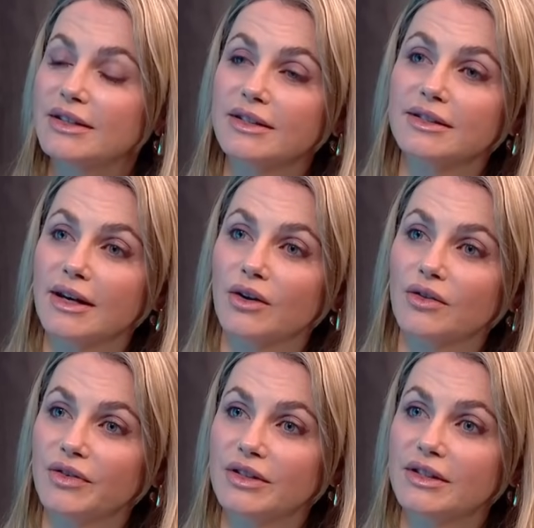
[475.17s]

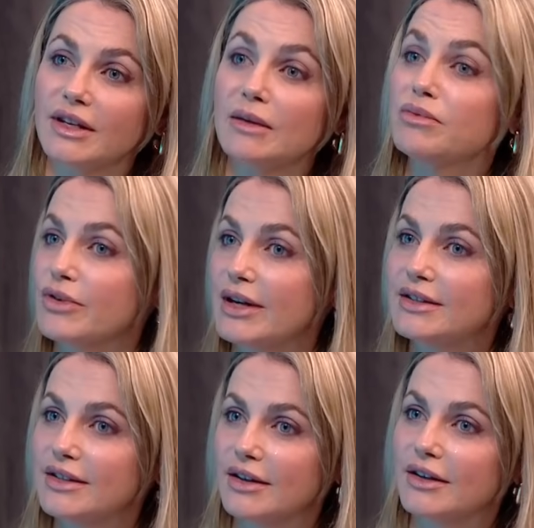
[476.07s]
itself as the
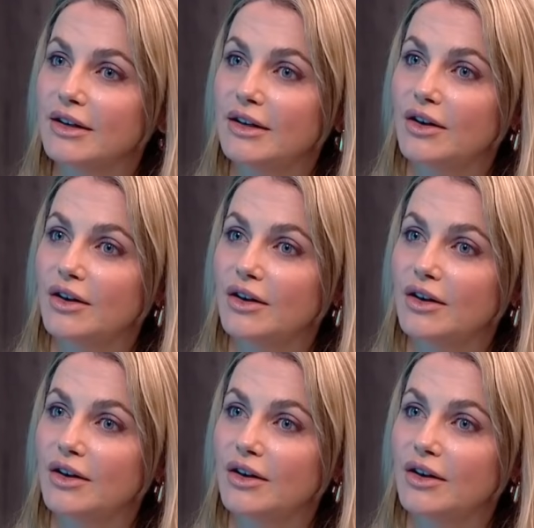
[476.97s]
liberator